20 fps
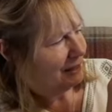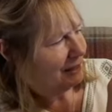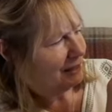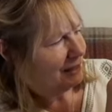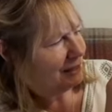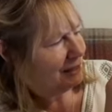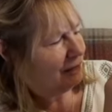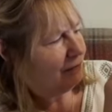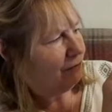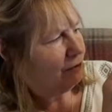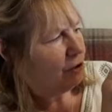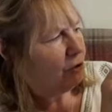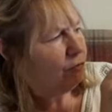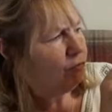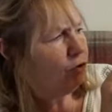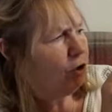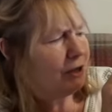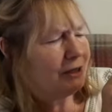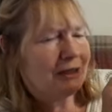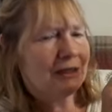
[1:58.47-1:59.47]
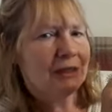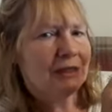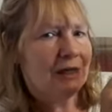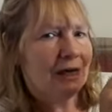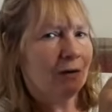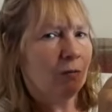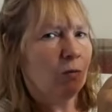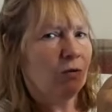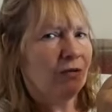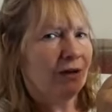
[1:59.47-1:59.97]
See if you can write it
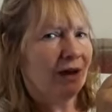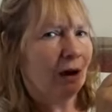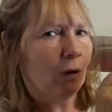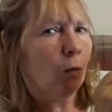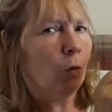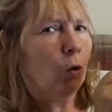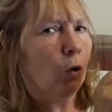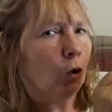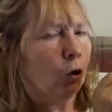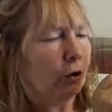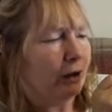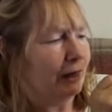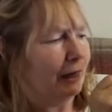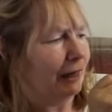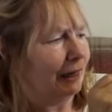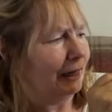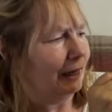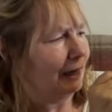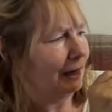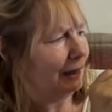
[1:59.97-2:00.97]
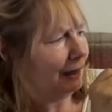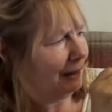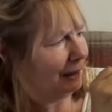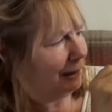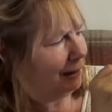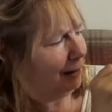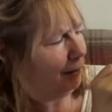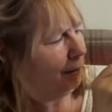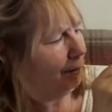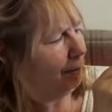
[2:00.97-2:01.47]
down without looking.
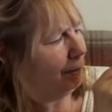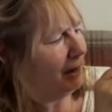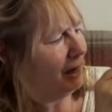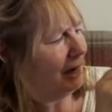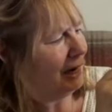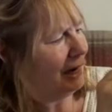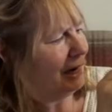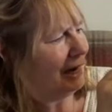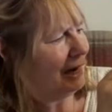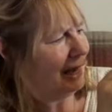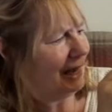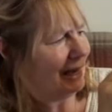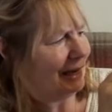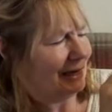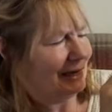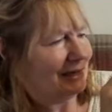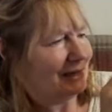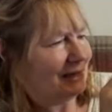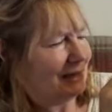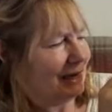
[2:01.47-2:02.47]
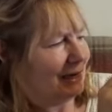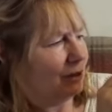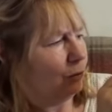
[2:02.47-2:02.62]
Play. Say the